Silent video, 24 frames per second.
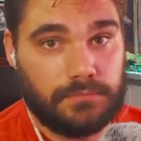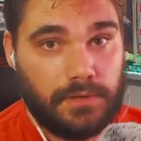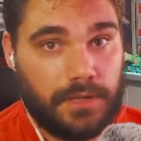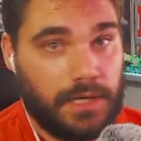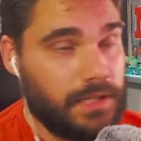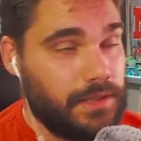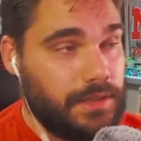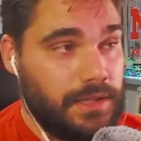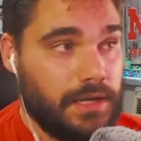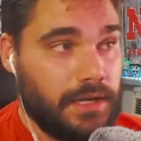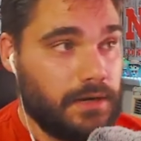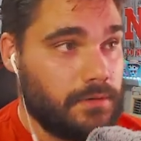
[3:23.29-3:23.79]
Uh,
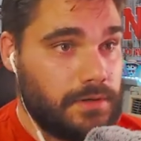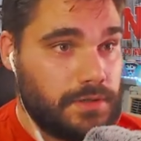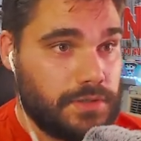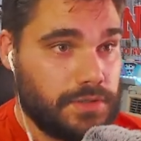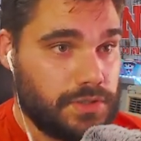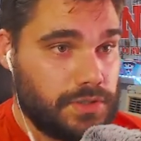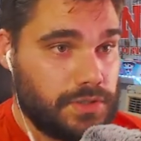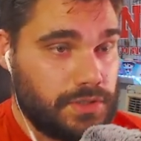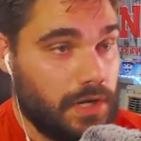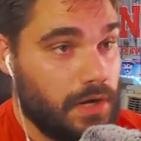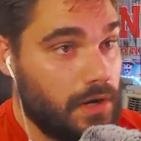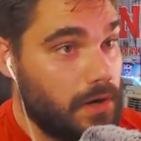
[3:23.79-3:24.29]
they were
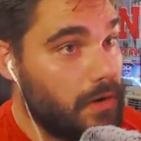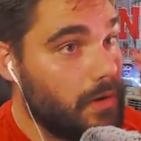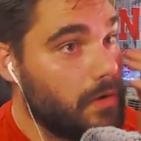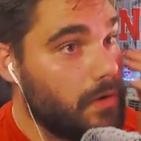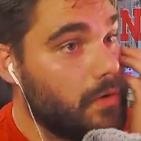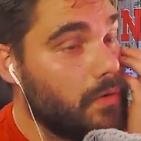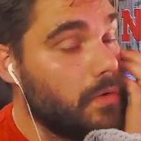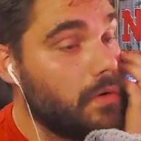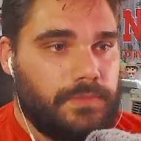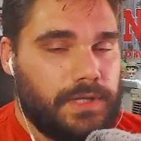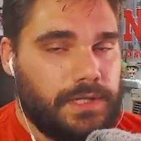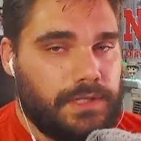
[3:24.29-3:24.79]

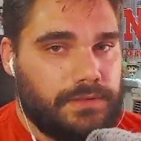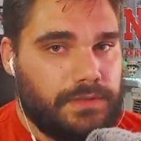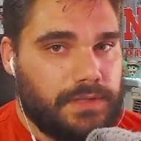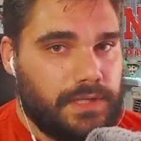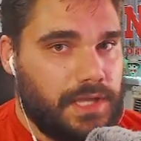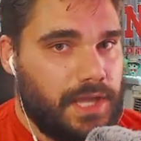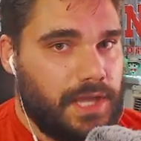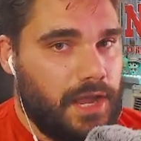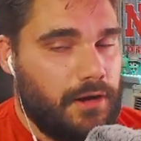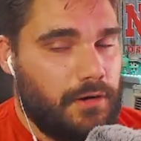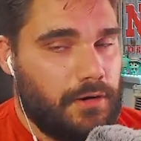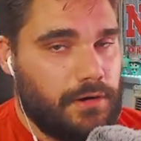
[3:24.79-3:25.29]
so like the
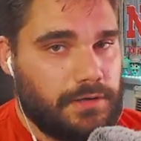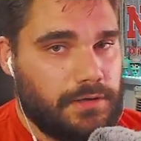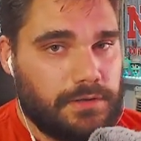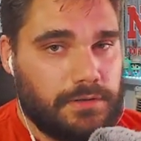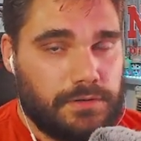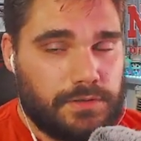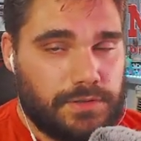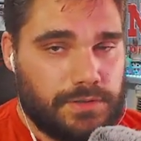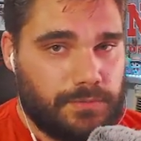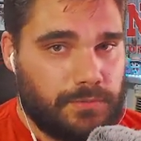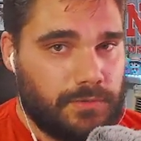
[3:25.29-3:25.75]
characters